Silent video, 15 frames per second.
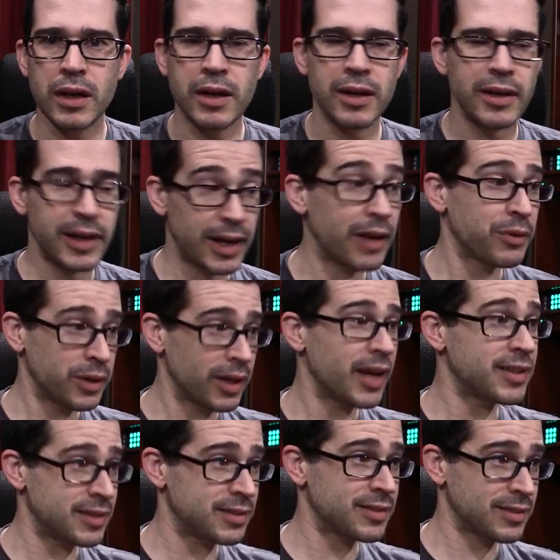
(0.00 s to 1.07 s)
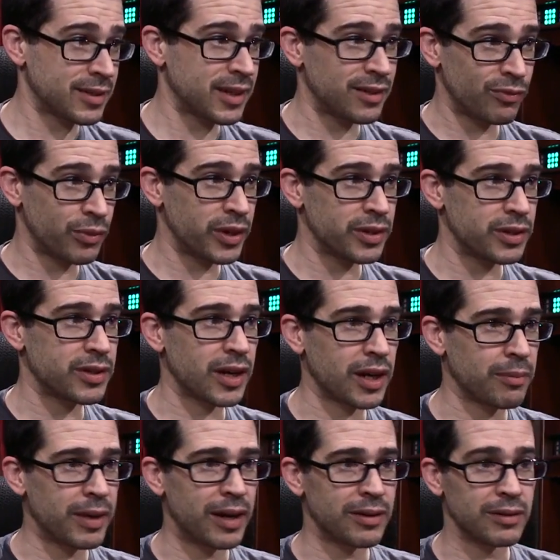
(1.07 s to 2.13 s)
Uh, and I realize it's kind of weird to
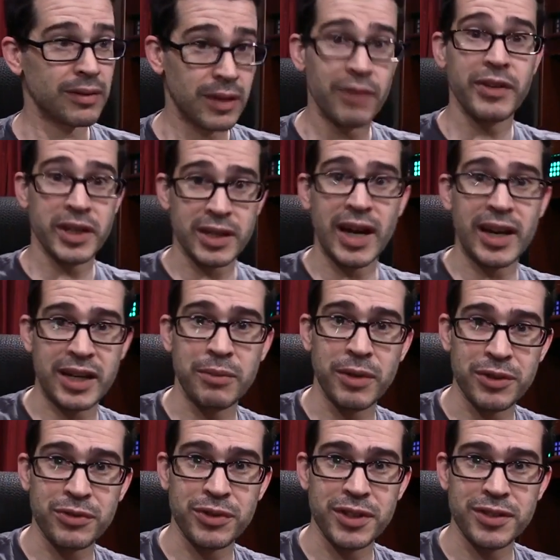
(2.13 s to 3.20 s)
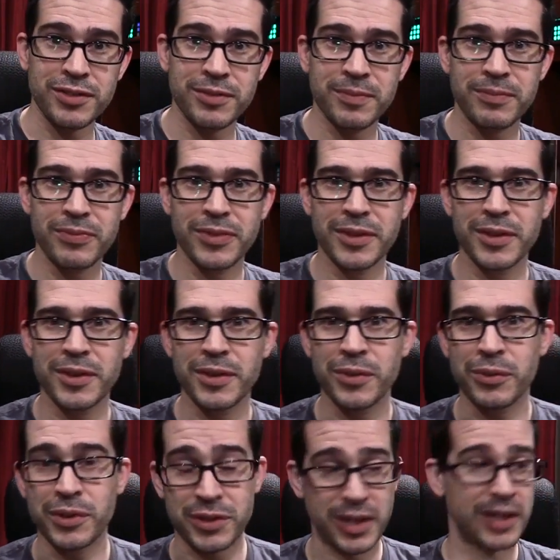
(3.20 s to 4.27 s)
talk about loving documentaries,
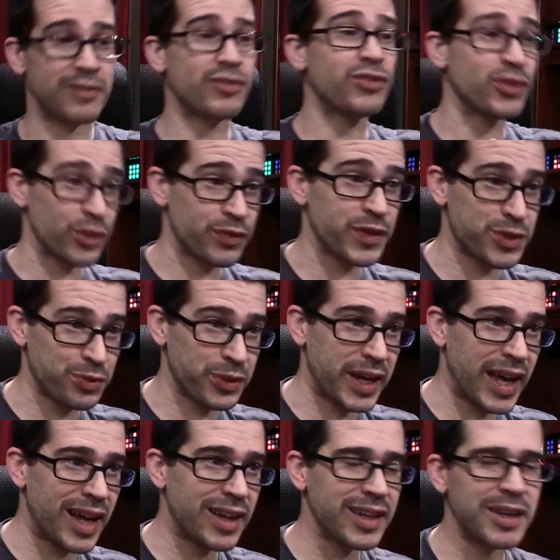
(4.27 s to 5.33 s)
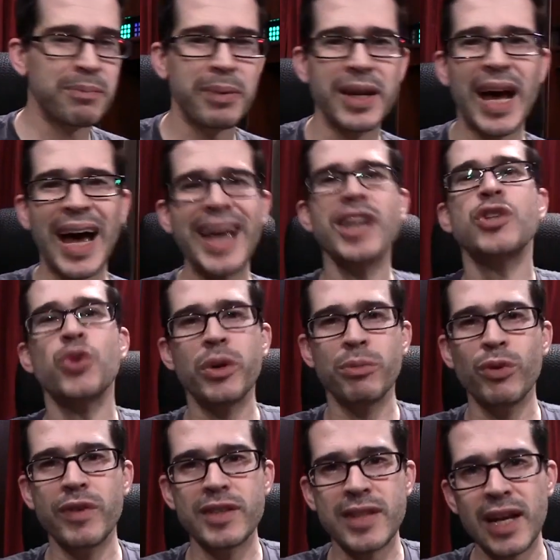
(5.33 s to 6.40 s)
which kind of surface reality, but I enjoy
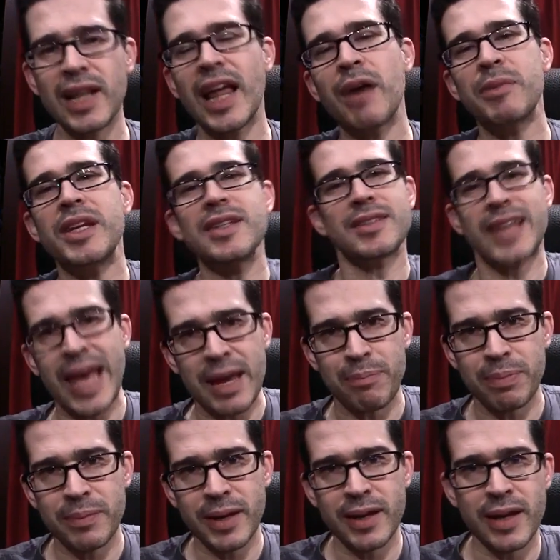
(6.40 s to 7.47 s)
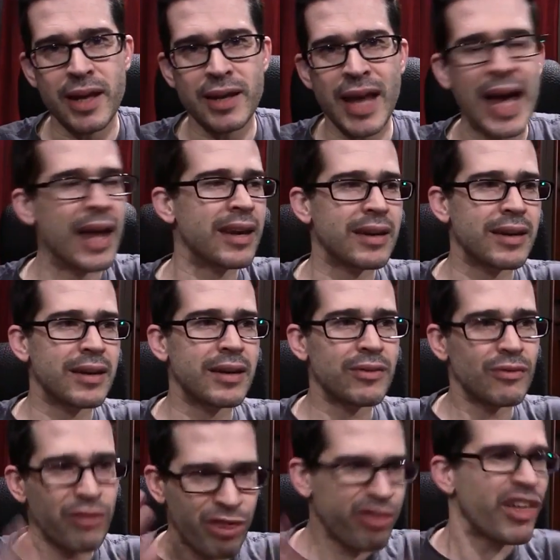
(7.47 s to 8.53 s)
movies that allow me to escape and, and not
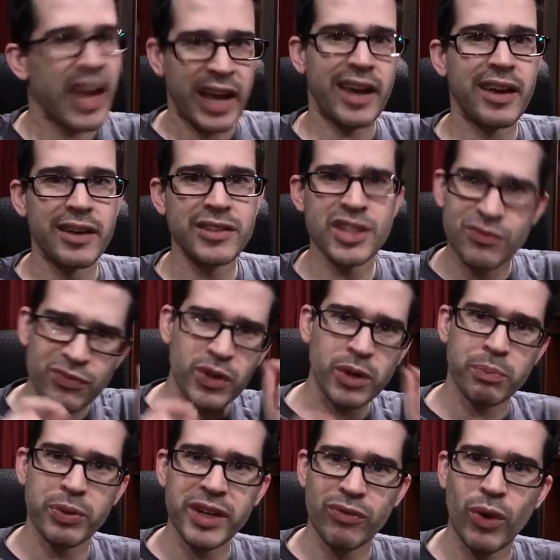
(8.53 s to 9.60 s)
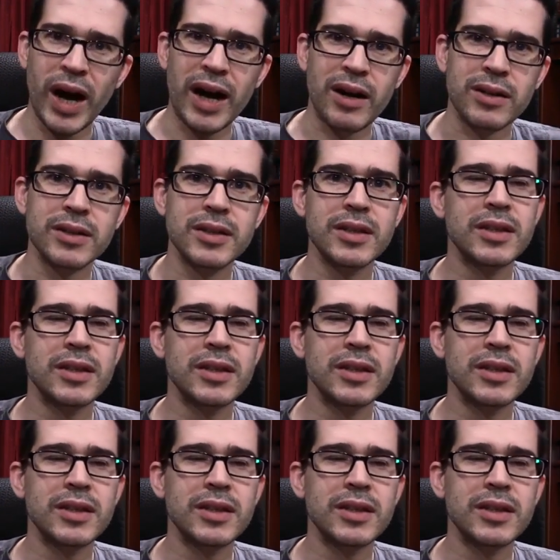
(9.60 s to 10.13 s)
think just for a brief while